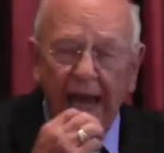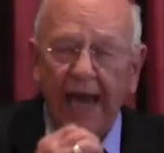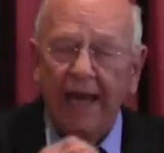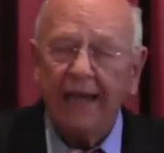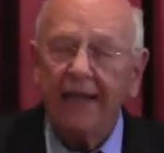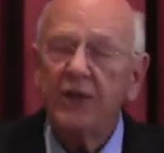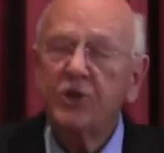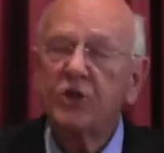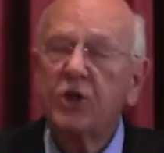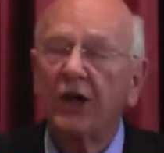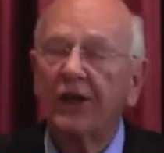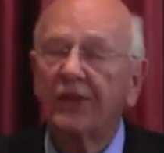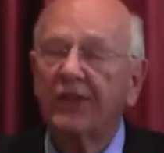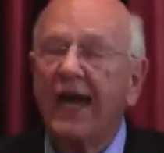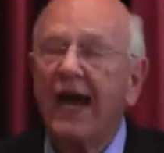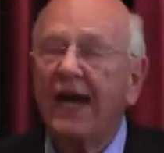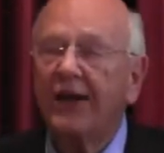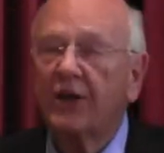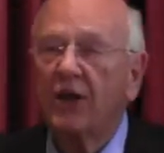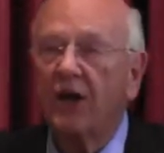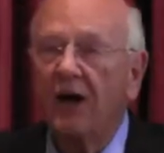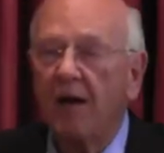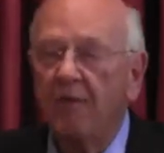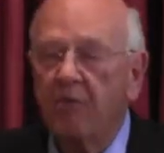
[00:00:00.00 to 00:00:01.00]
And it took
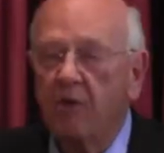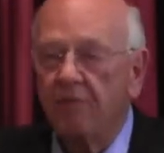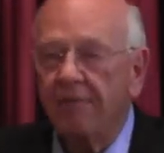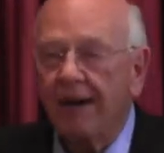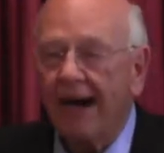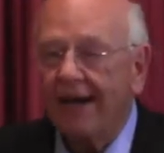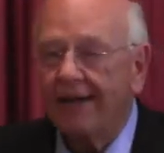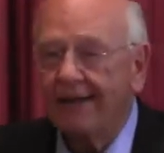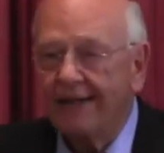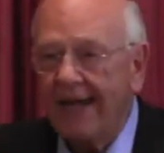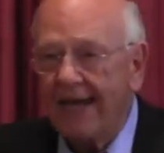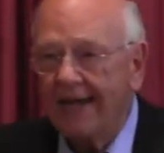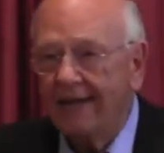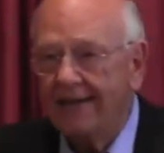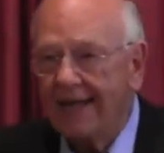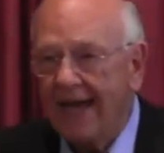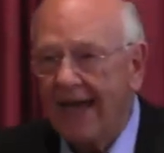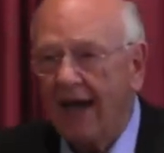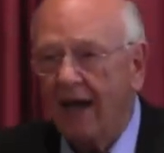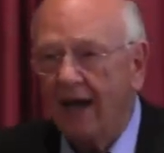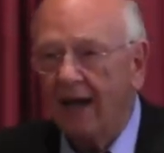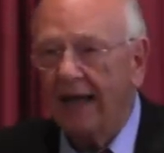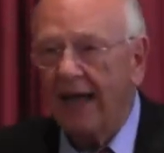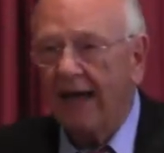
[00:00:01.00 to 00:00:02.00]
that to humble my dad
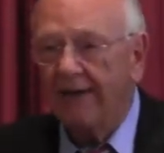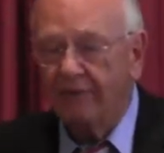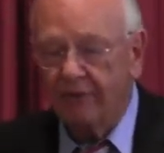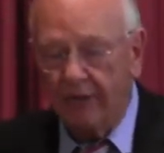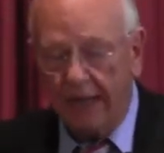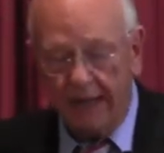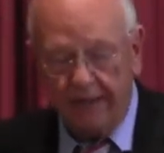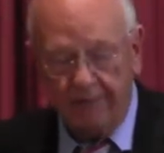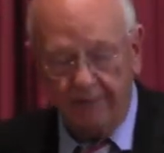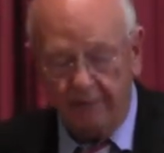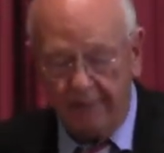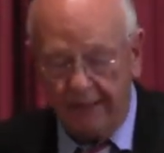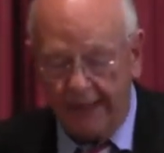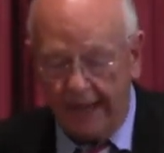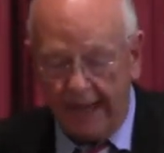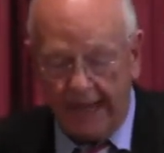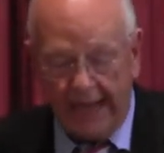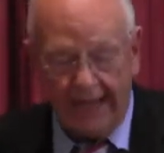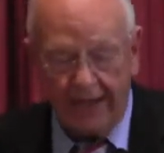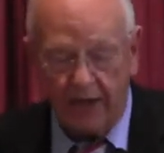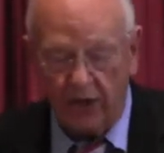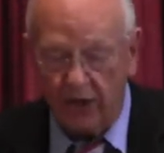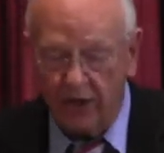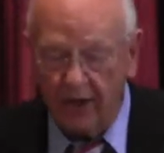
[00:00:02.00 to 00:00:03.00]
down. I, I,
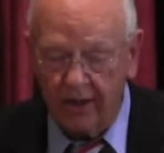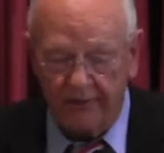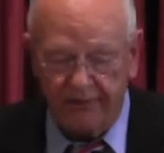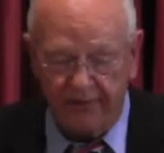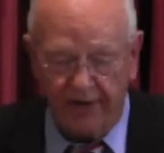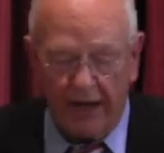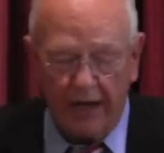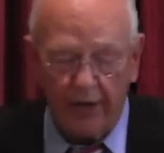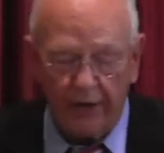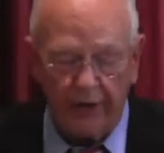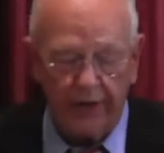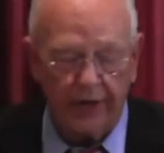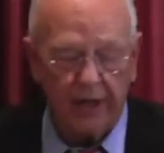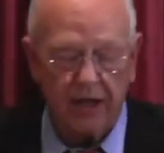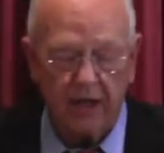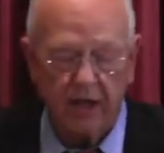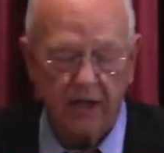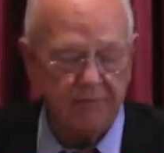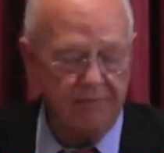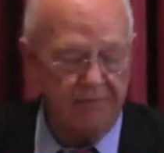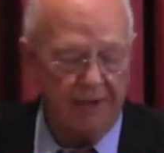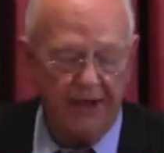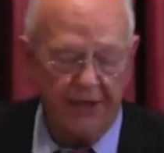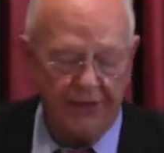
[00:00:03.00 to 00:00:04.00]
I had a good father and
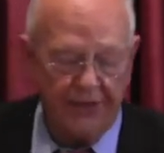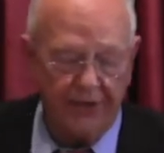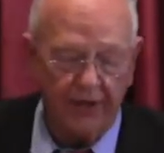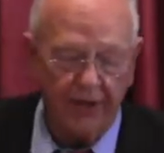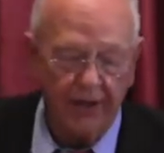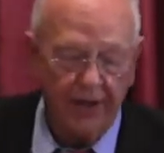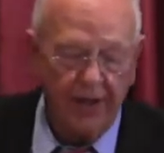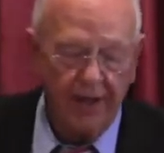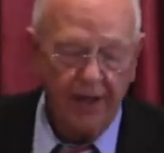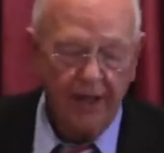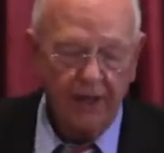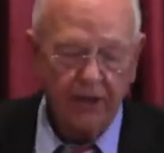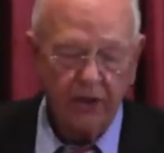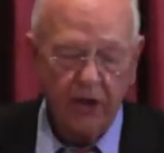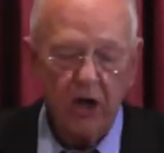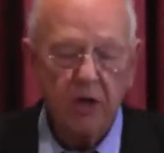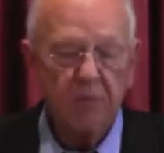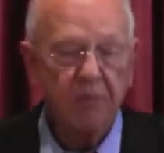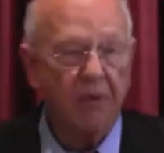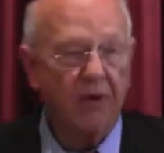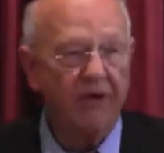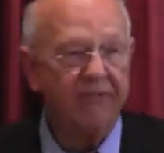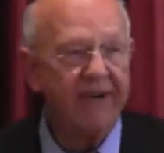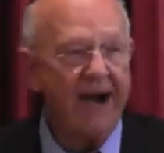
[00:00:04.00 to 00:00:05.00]
a good mother,
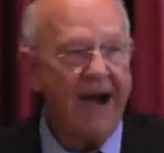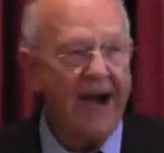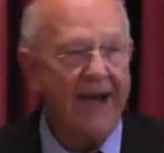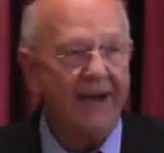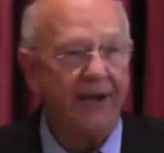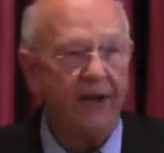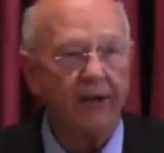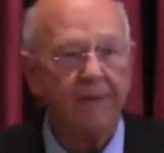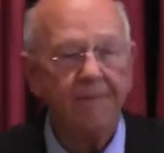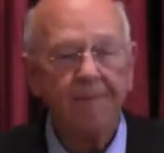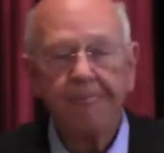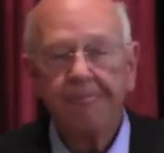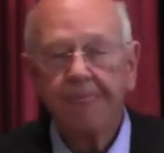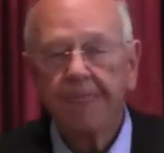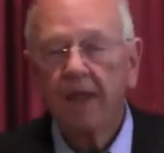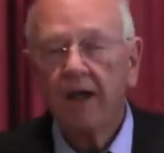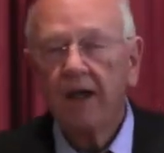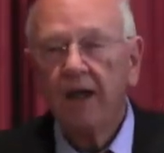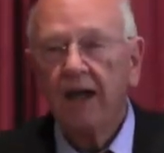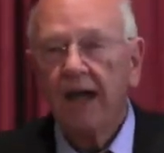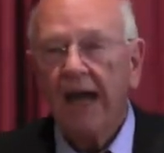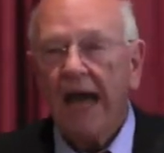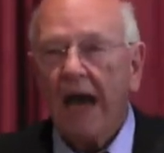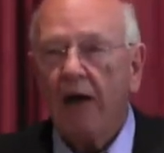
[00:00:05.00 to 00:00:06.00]
good provider.
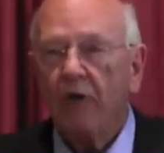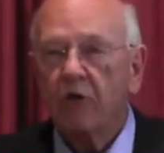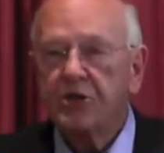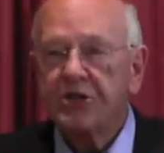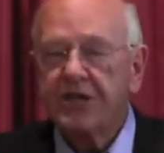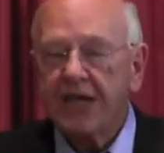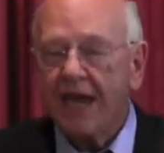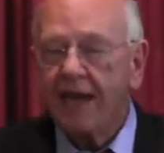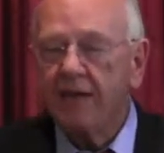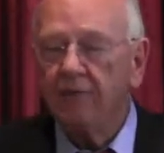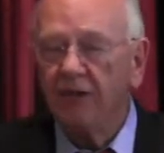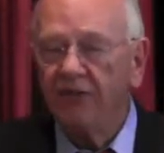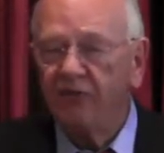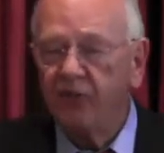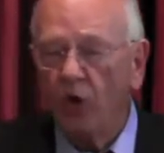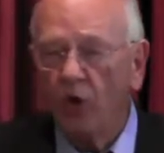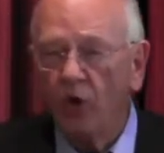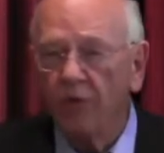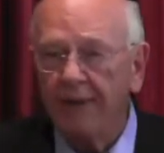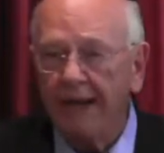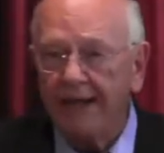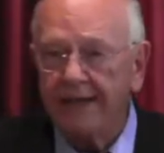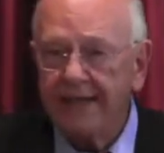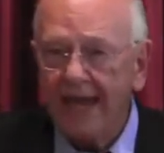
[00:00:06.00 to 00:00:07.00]
I was saved
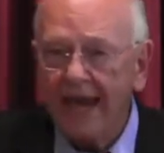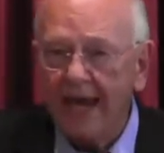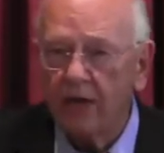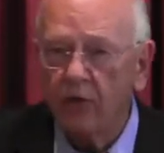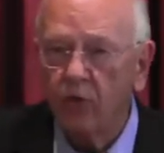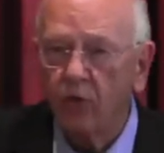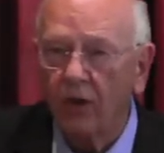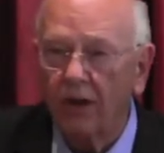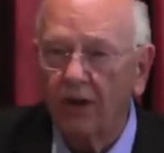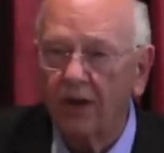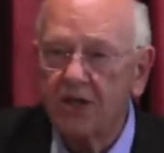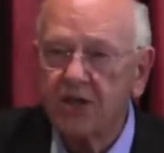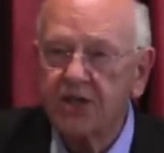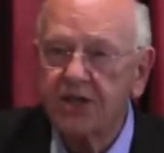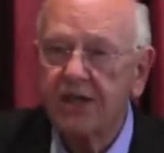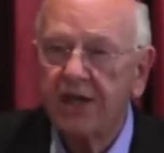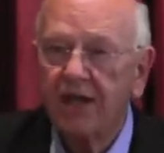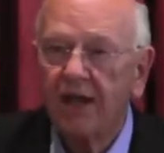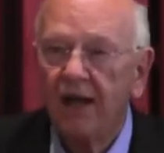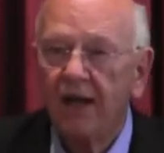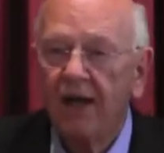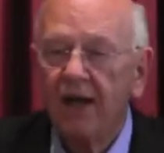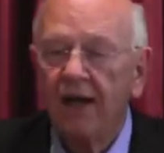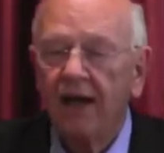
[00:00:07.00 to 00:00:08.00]
before my dad
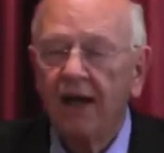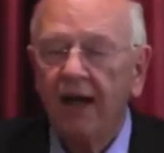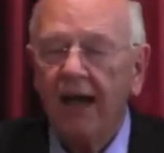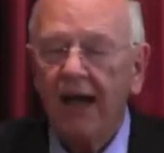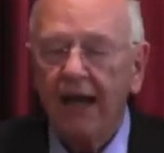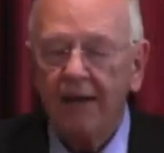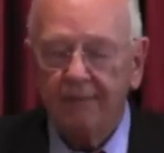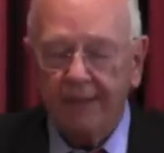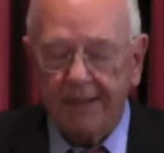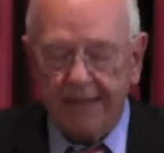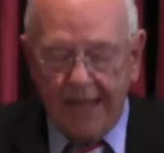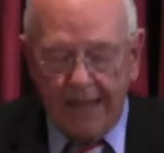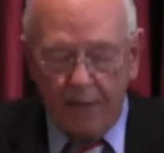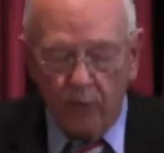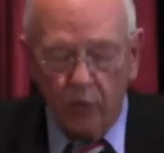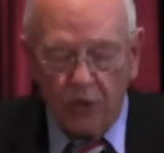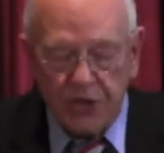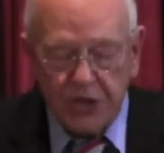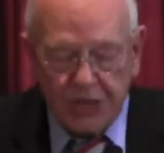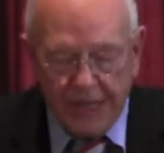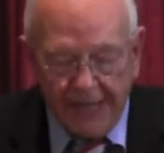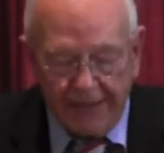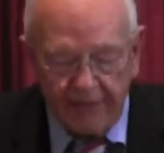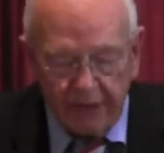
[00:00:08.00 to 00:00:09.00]
was. And my dad
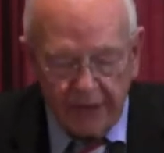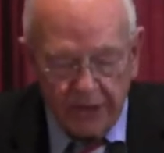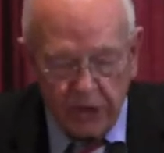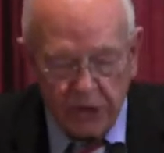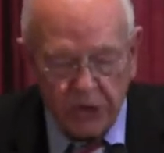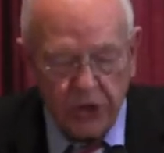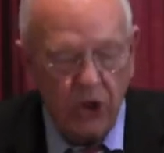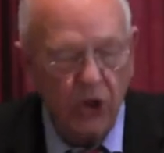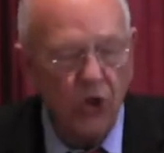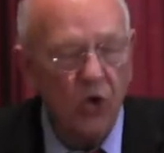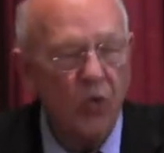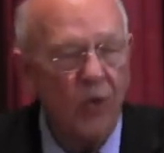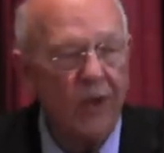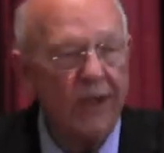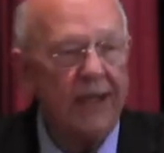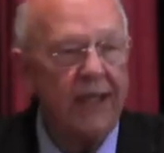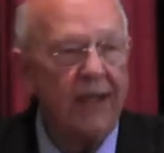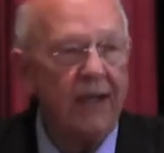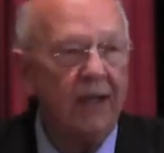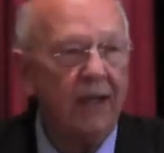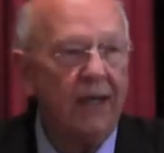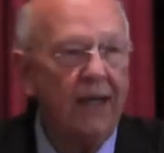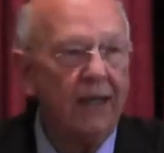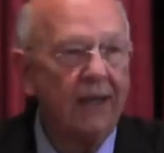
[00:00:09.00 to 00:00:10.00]
was 72
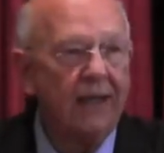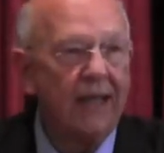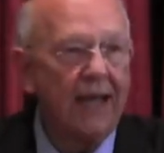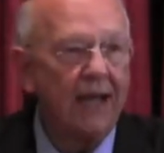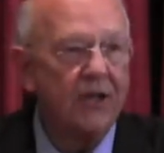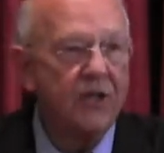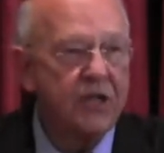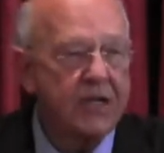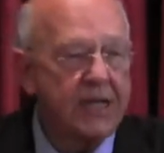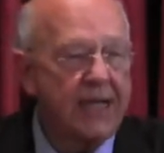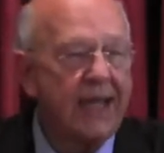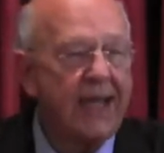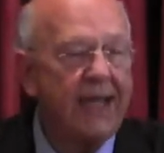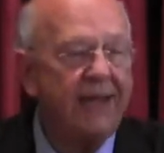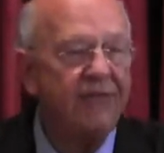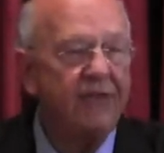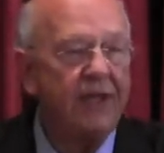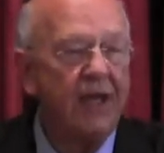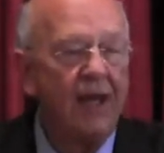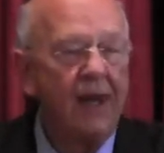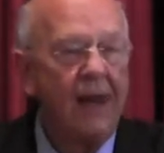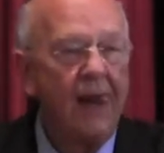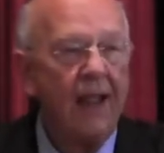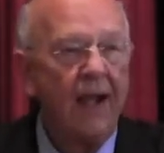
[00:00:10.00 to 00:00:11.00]
when he uh, got
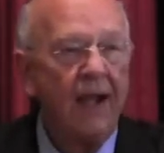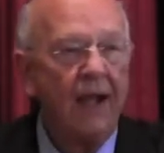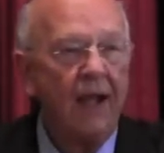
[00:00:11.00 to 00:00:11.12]
saved.